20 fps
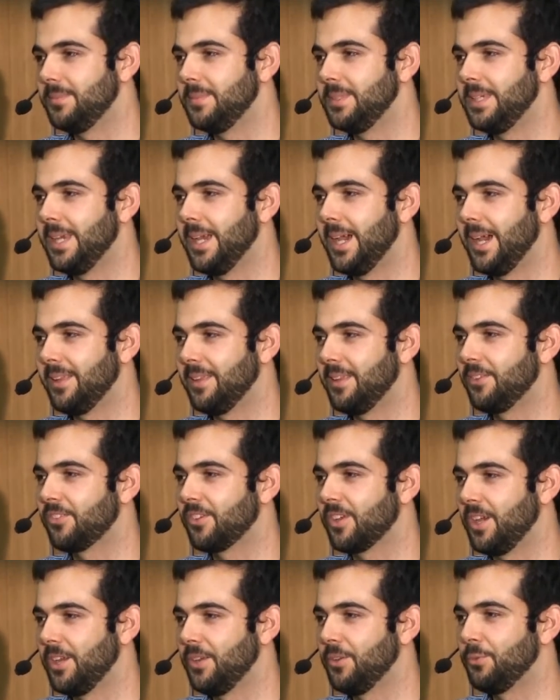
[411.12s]
that's
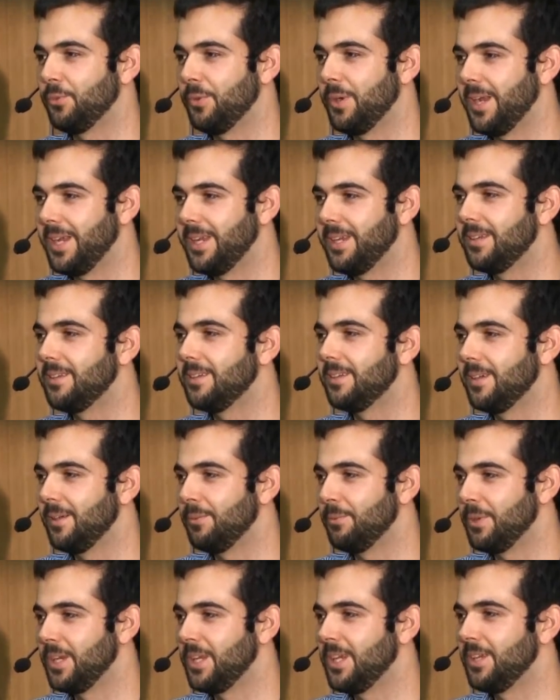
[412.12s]
kind of right,
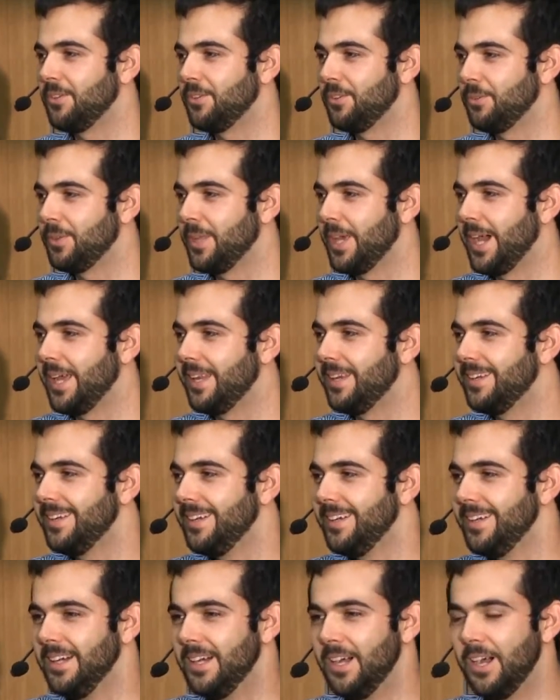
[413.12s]
and we need to do that.
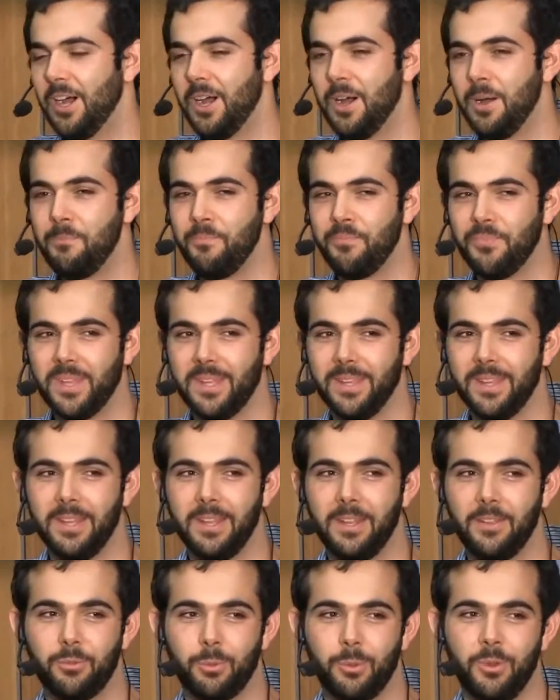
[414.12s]
And then
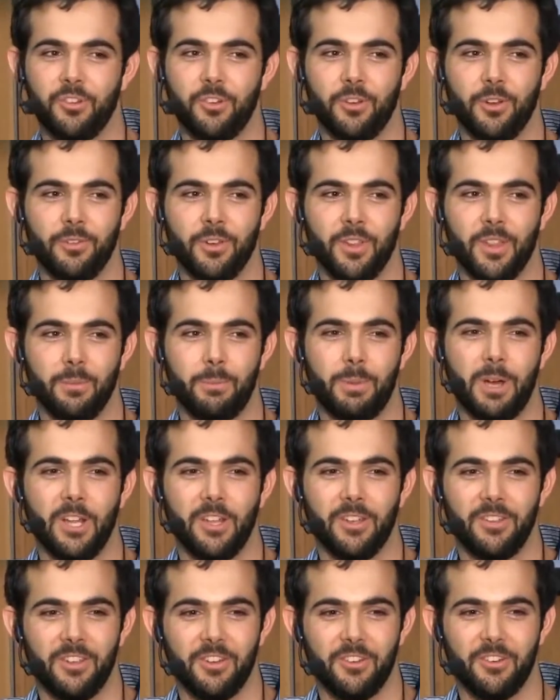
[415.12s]
they switched over to the
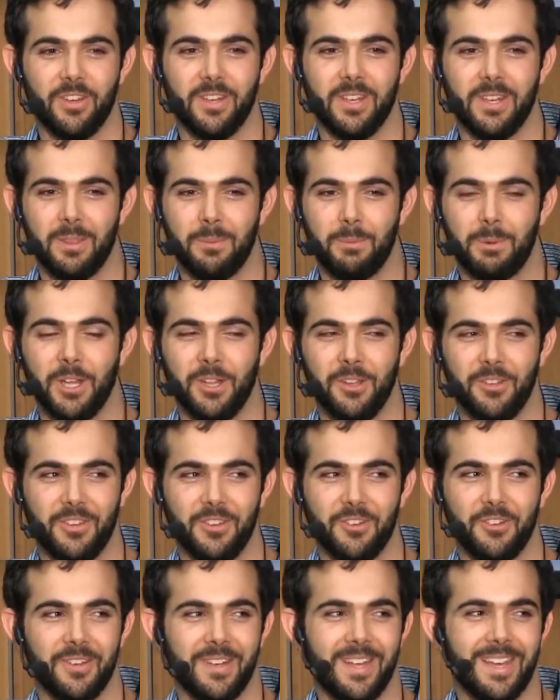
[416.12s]
politician, and the
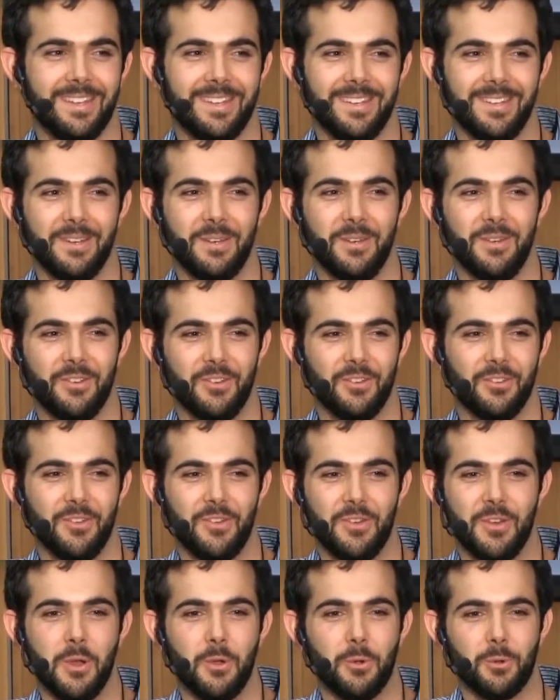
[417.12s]
politician had just
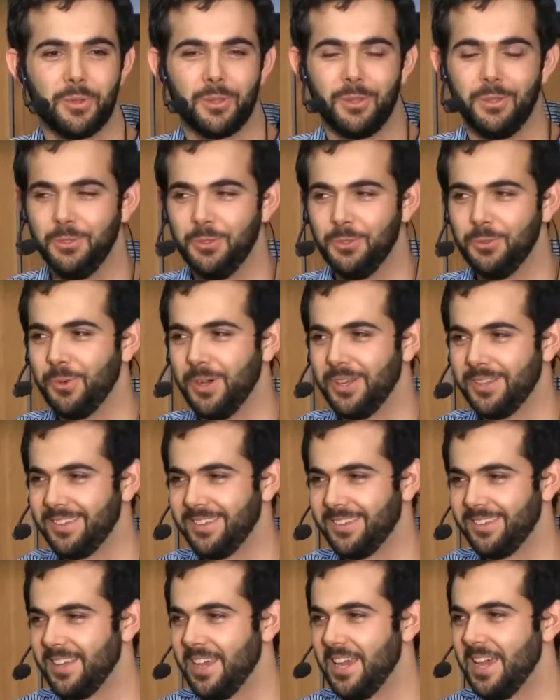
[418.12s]
no clue what
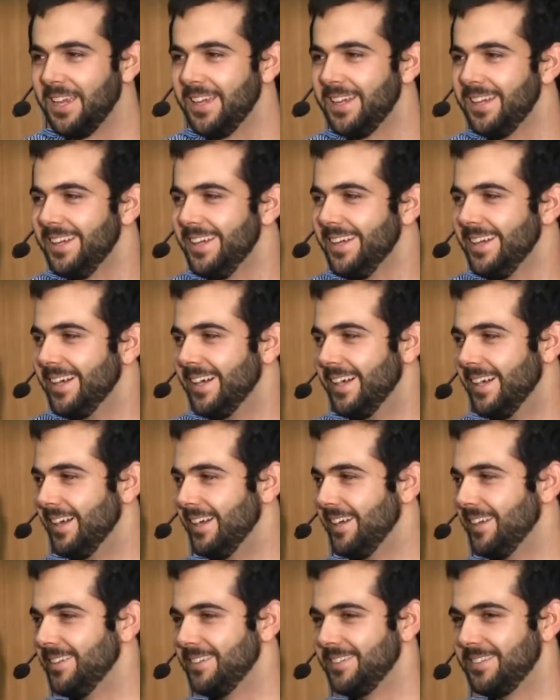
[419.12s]
to say.
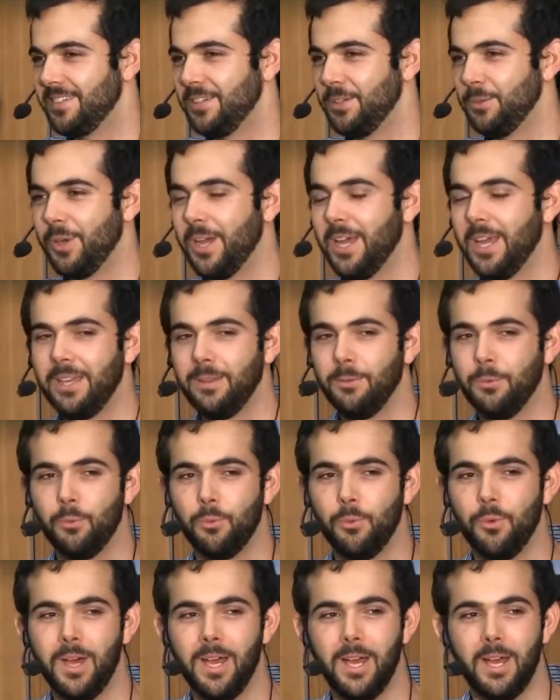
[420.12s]
And she went,
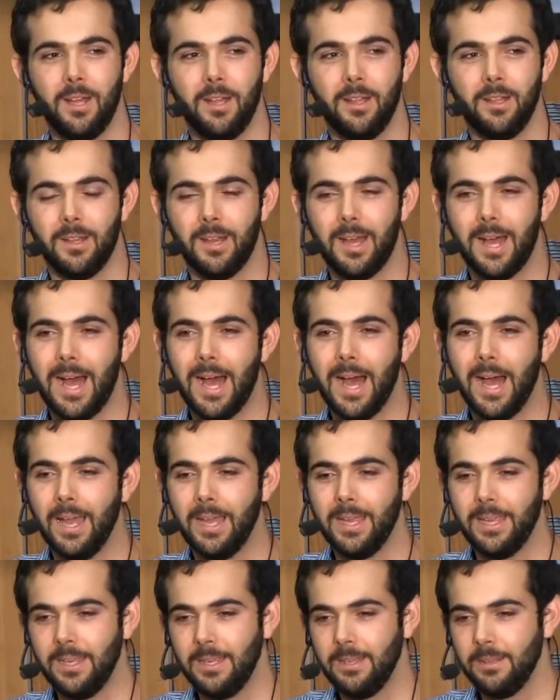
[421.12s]
well,
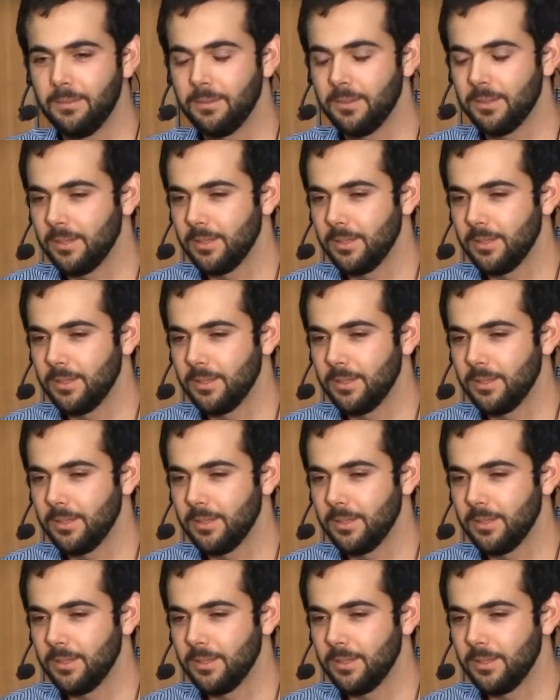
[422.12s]
we